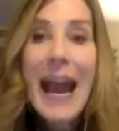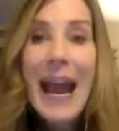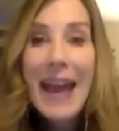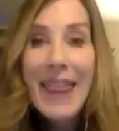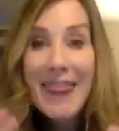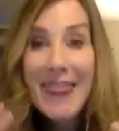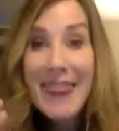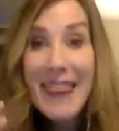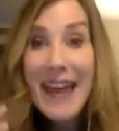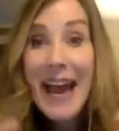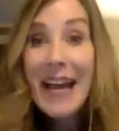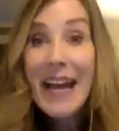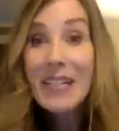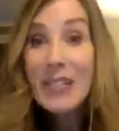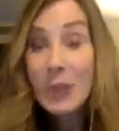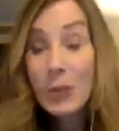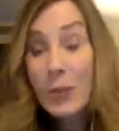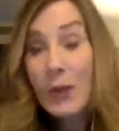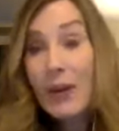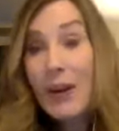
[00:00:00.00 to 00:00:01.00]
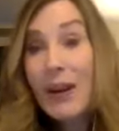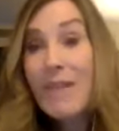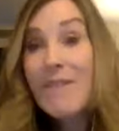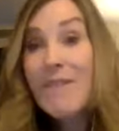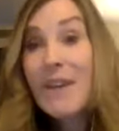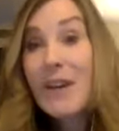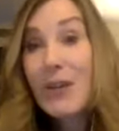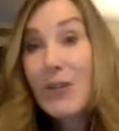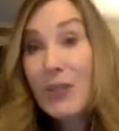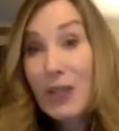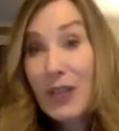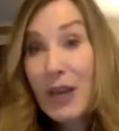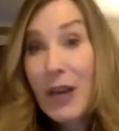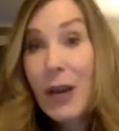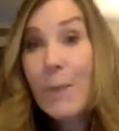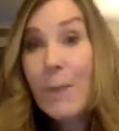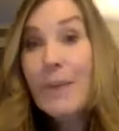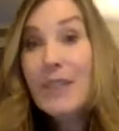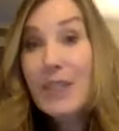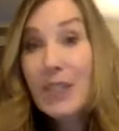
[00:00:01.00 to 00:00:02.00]
And that's where I felt the
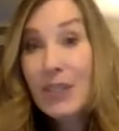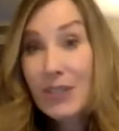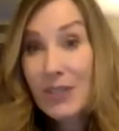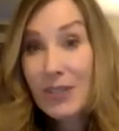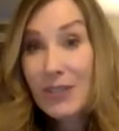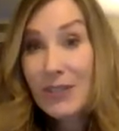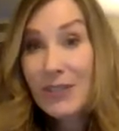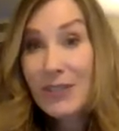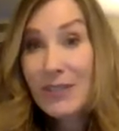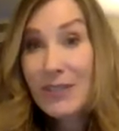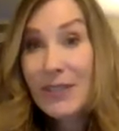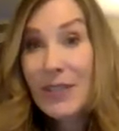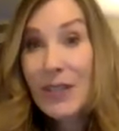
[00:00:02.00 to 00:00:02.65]
competition